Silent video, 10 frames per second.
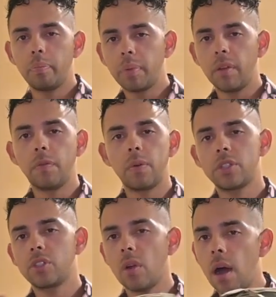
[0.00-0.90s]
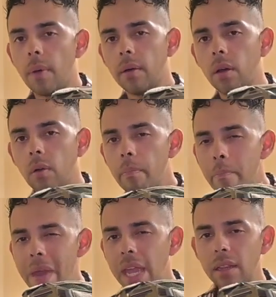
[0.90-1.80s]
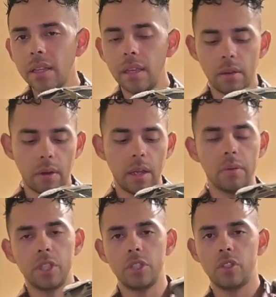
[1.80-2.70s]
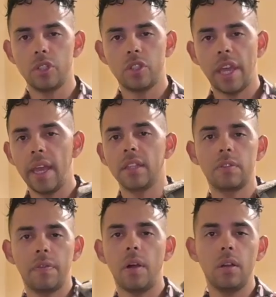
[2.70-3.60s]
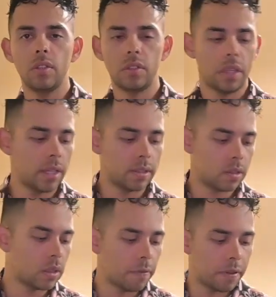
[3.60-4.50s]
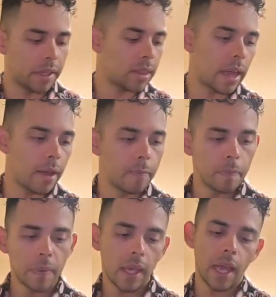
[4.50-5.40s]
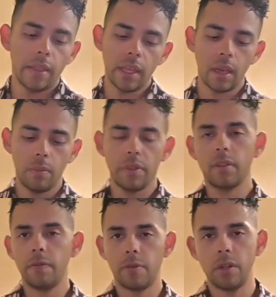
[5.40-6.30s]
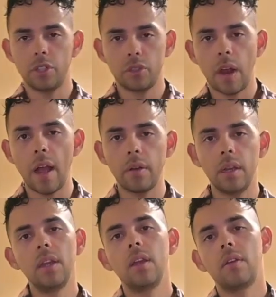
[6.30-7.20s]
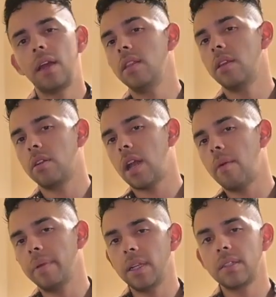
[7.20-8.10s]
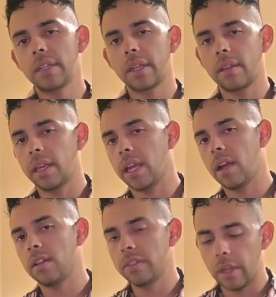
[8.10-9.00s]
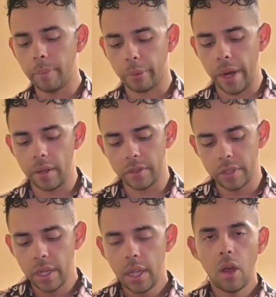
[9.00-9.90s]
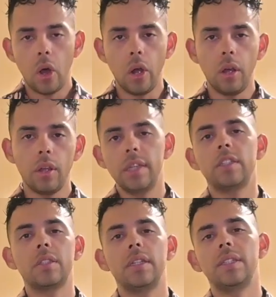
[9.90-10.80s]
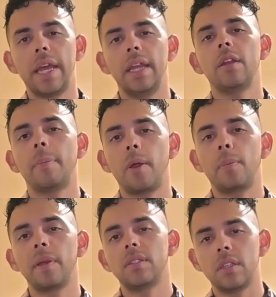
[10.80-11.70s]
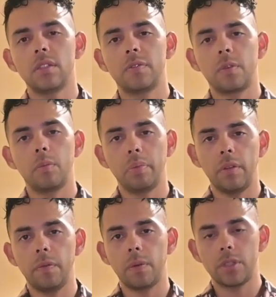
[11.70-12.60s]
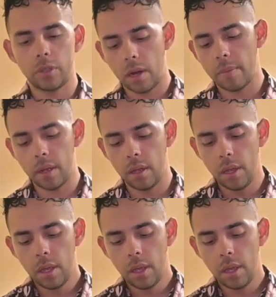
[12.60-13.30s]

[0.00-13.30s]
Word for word: blunt force trauma, mainly, right, which is just hits, falls, dings, stuff like that. And they come with a front shroud, right? They're not ballistic, they cannot stop rounds. All its intended purpose is for blunt force trauma